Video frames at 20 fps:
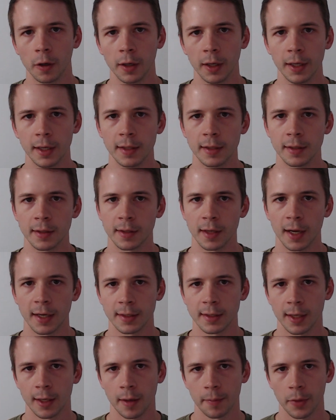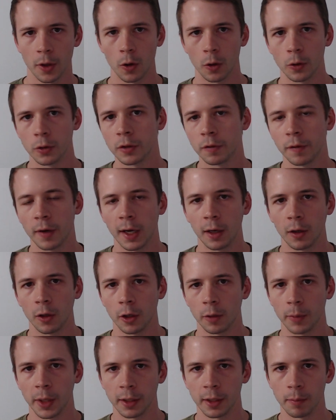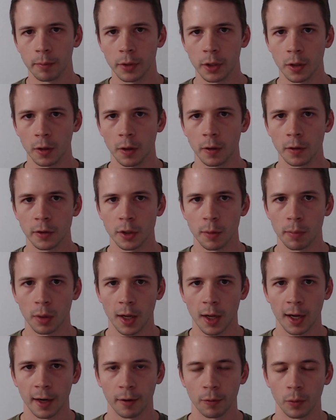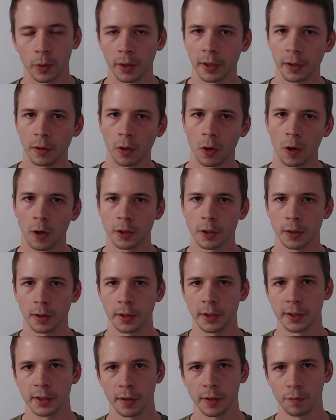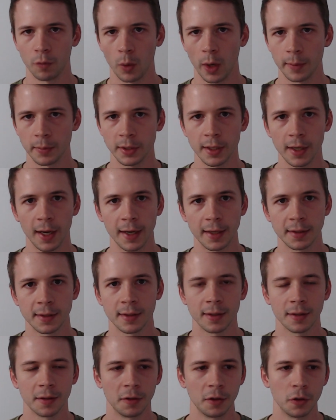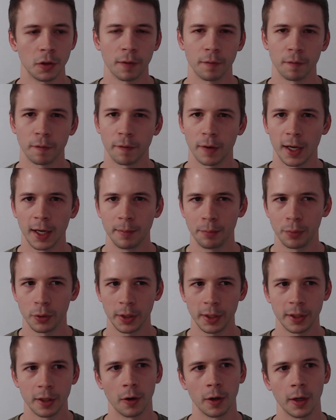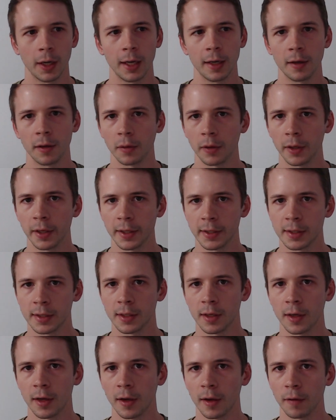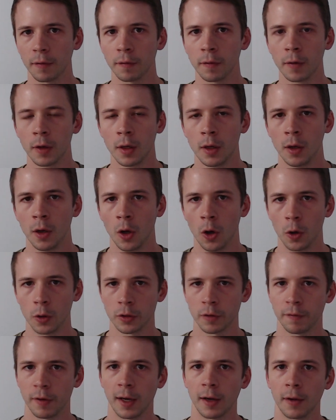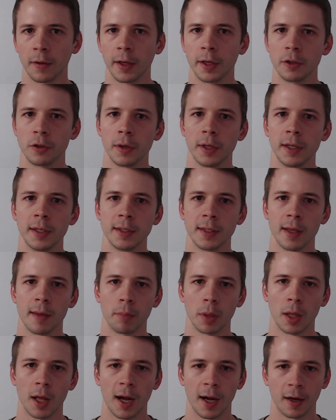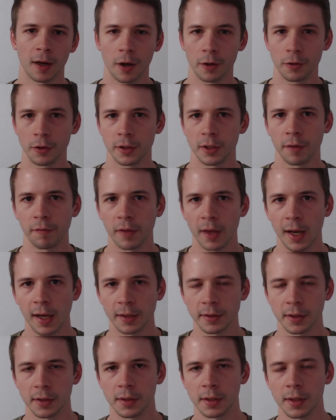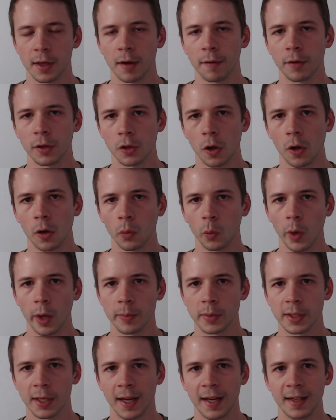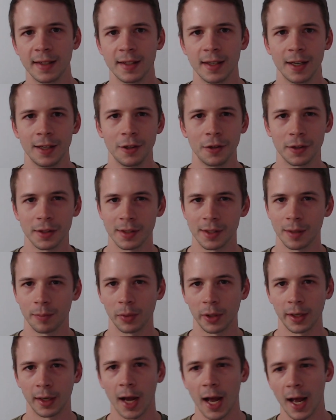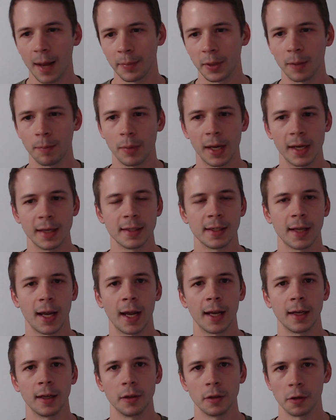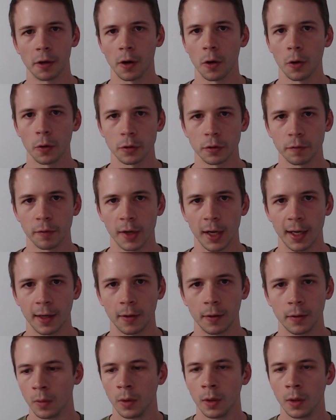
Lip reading: is I set up the host file on my computer to block really large lists of websites. You can find pre-curated lists of host file entries that block hundreds of thousands of adult websites, and you can simply copy and paste that into your host file.